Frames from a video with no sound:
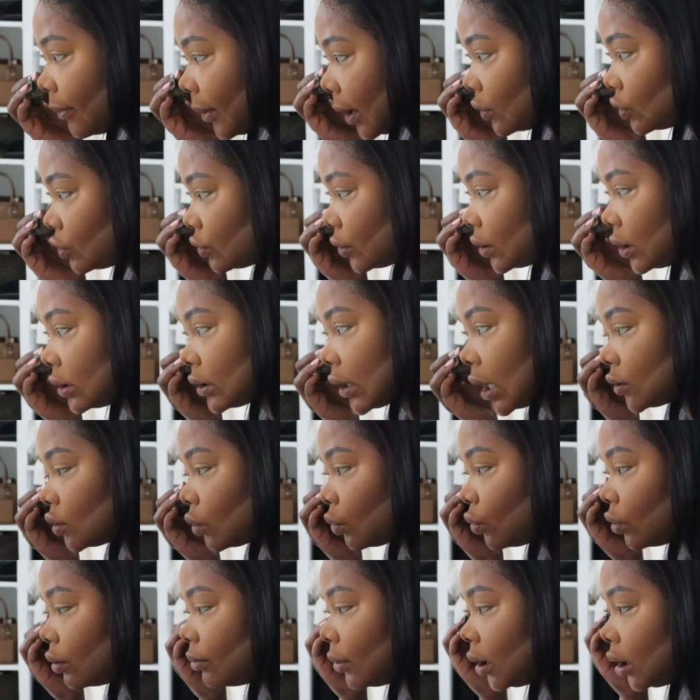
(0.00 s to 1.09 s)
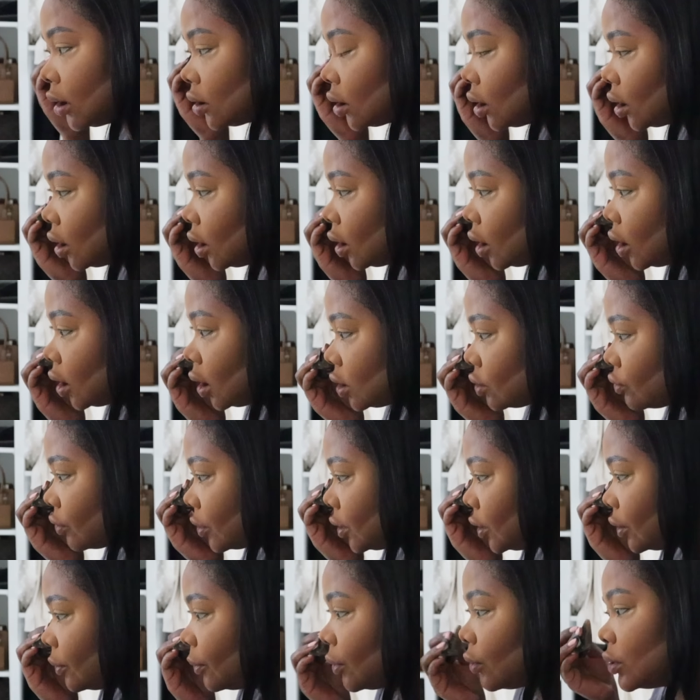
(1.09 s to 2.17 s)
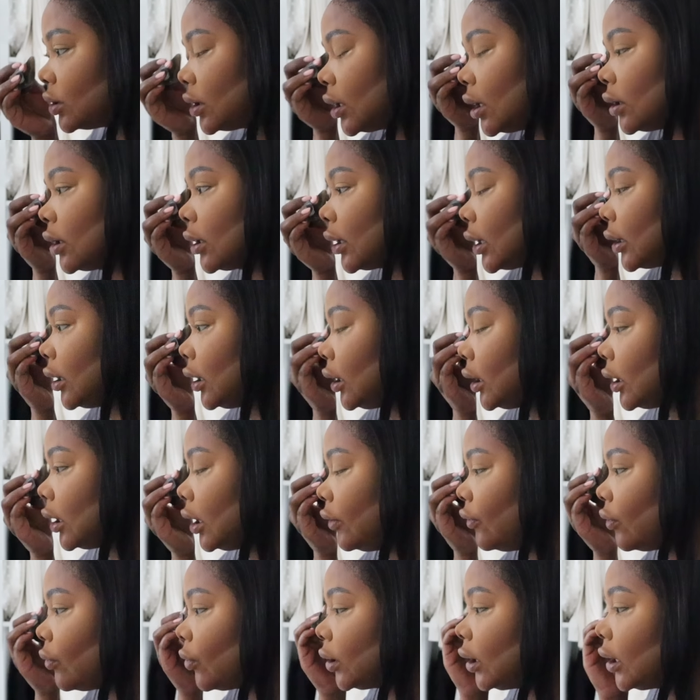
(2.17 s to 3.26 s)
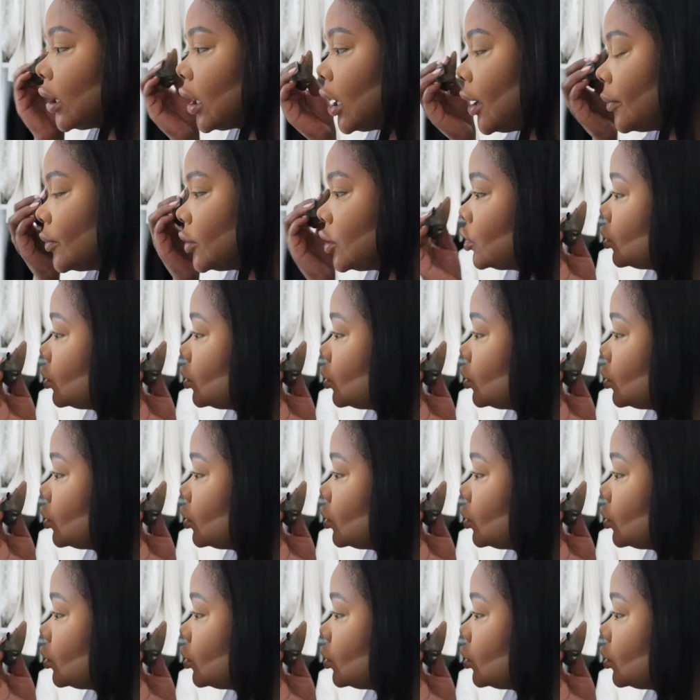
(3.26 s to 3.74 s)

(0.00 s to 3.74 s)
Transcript: boundaries as a woman is really important. And I think even when it comes